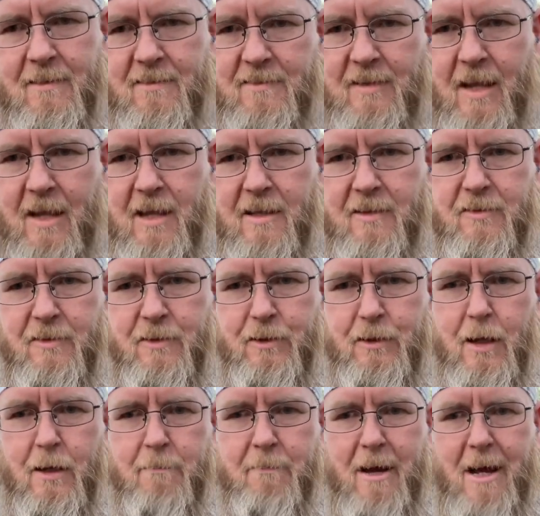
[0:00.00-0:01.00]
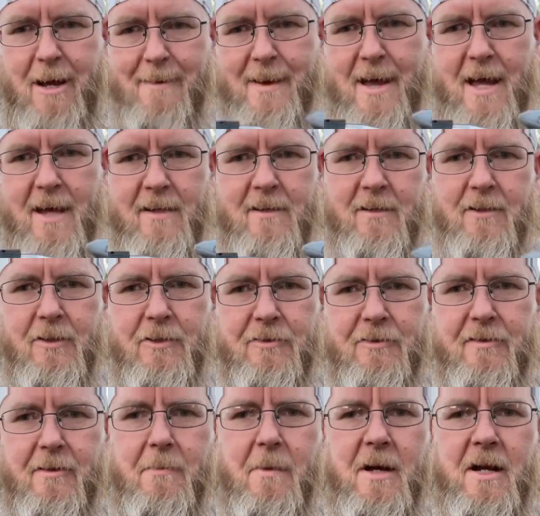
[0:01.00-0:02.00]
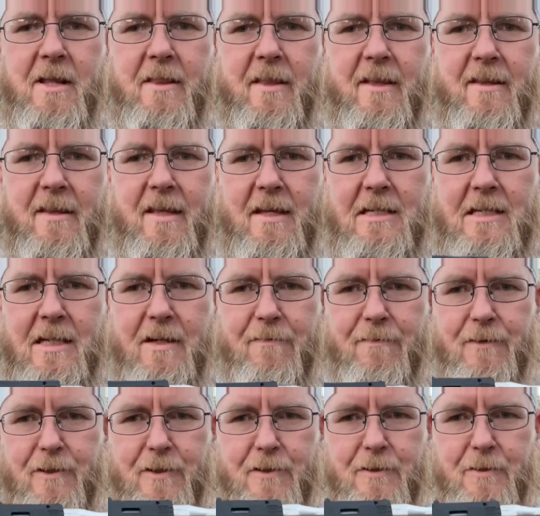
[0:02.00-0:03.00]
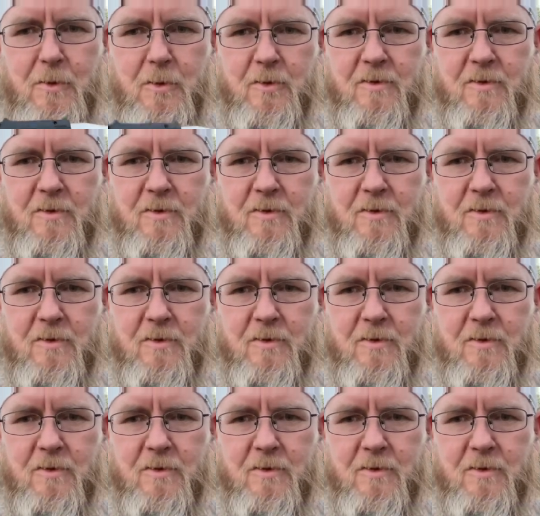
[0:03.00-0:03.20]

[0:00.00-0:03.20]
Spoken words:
take it to a gun buyback, use the money that they give you,